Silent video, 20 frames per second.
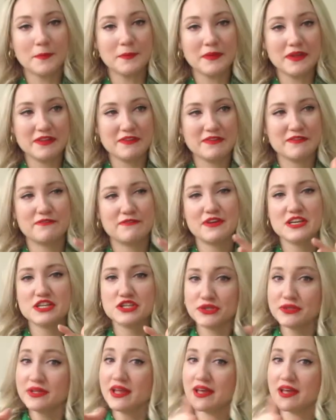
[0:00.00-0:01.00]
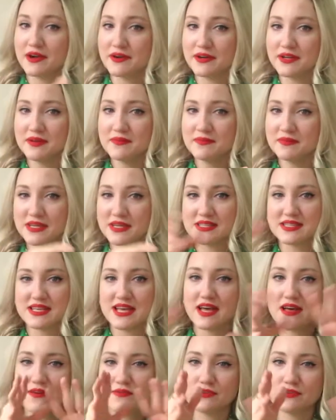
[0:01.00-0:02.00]
In the fashion area, because I
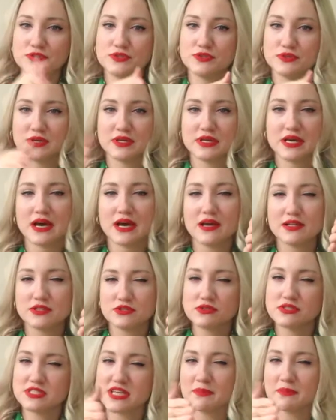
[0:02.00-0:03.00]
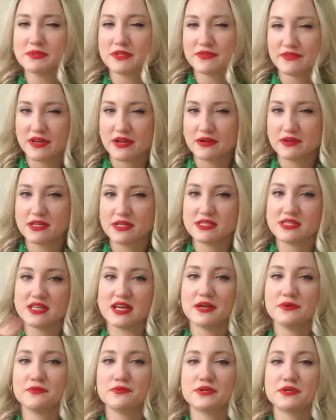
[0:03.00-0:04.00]
have two types of areas,
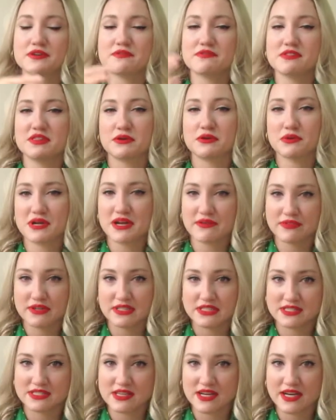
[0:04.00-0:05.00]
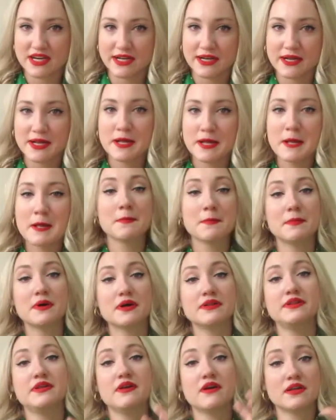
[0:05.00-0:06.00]
I work with the graphic design,
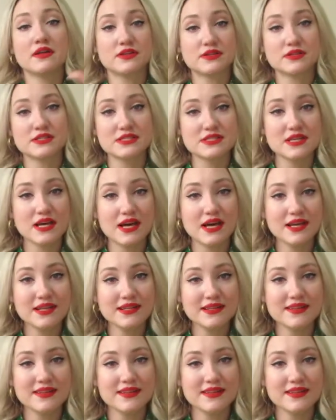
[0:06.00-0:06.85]
but the other side,